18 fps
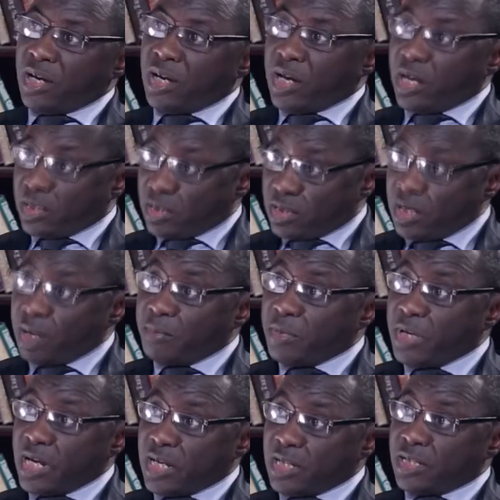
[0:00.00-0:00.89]
except
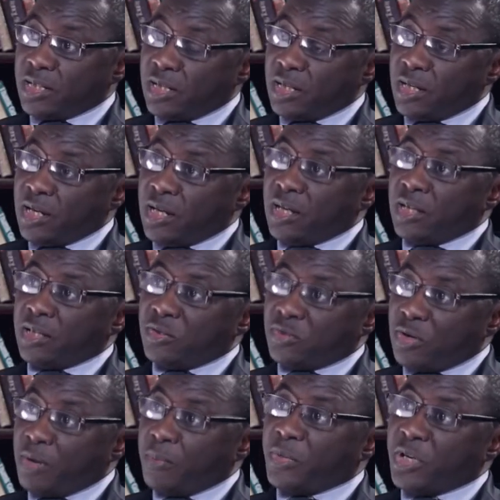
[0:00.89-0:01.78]
that
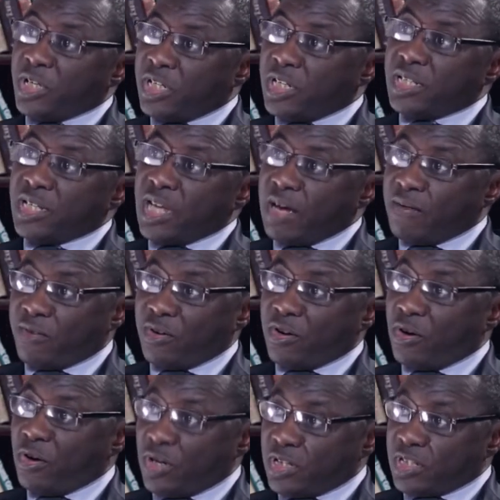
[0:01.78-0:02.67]
some regions
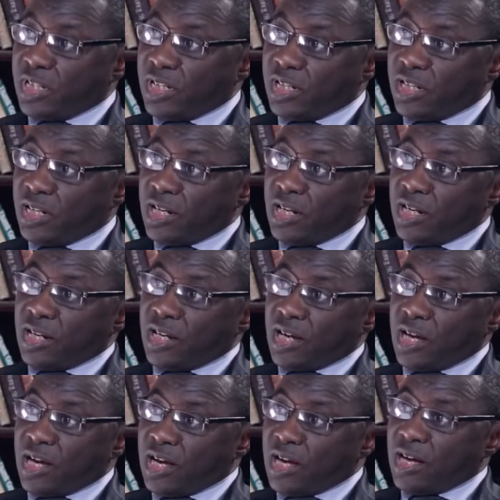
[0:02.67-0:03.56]
haven't gotten
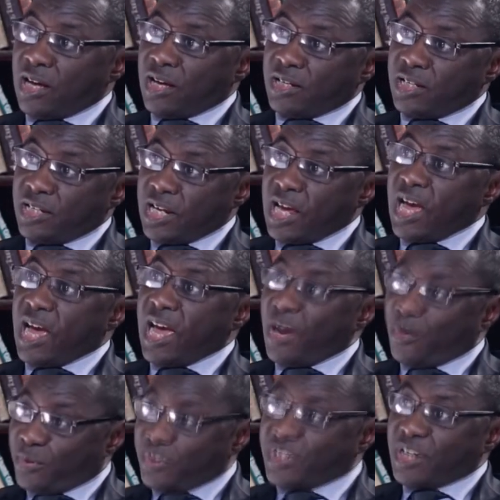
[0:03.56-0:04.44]
their
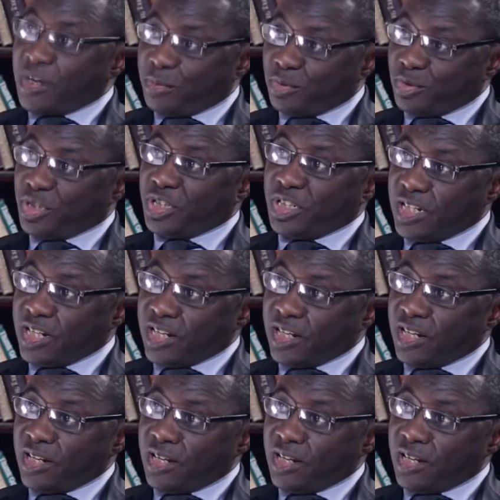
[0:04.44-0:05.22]
equitable share.